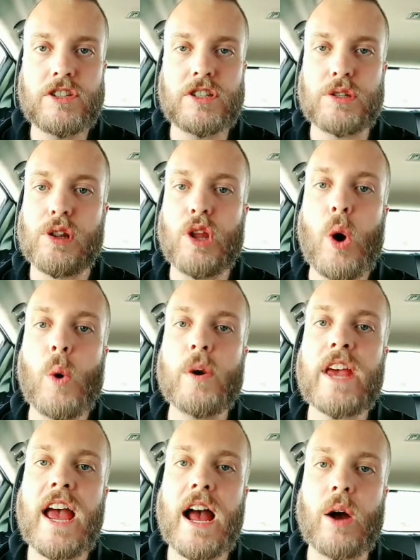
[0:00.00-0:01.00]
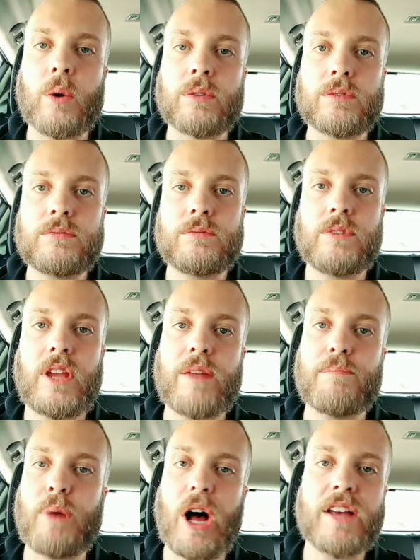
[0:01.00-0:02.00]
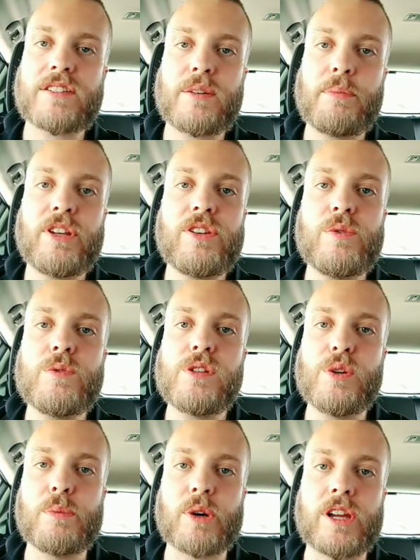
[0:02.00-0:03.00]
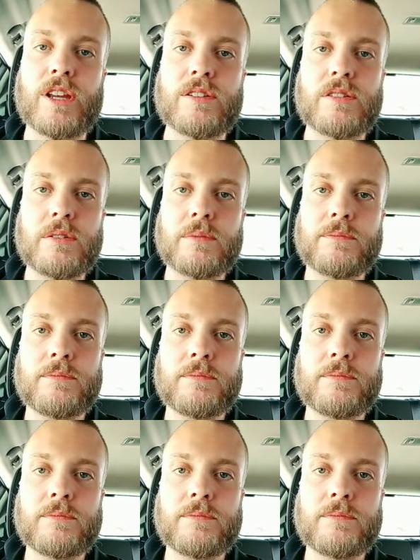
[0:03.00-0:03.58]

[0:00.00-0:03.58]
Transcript: Slow down and possibly use lubricant.